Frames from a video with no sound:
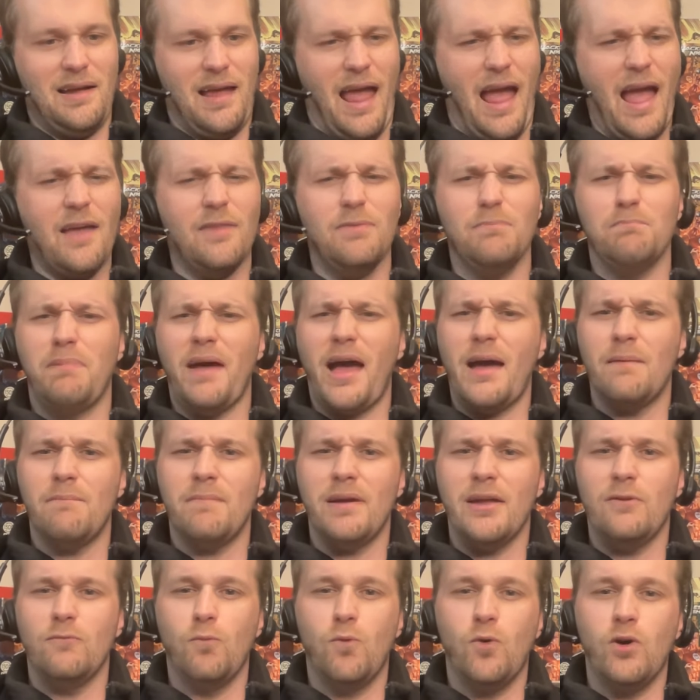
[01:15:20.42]
and
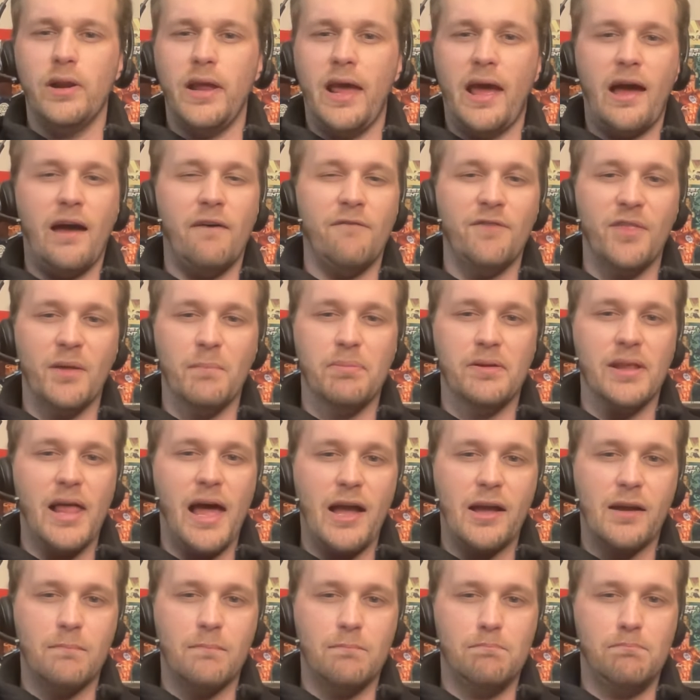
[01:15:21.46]
Batman would have the
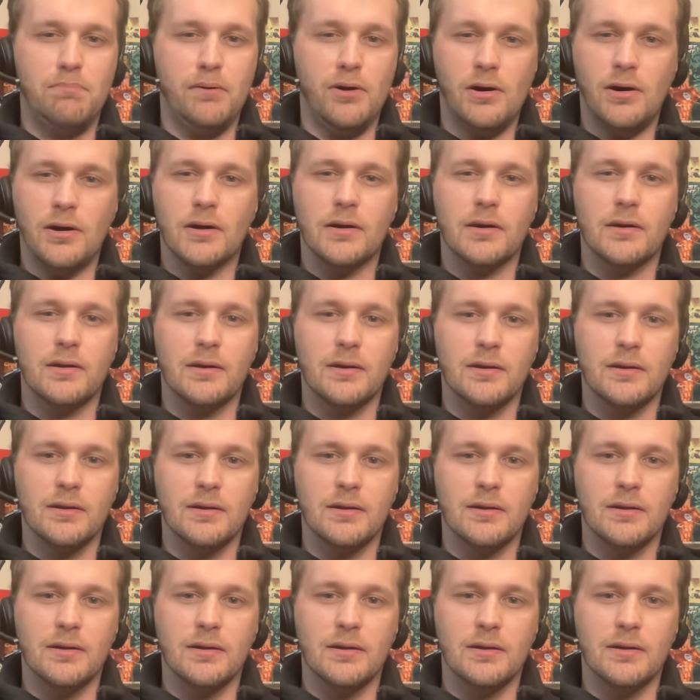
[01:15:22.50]
Black Book.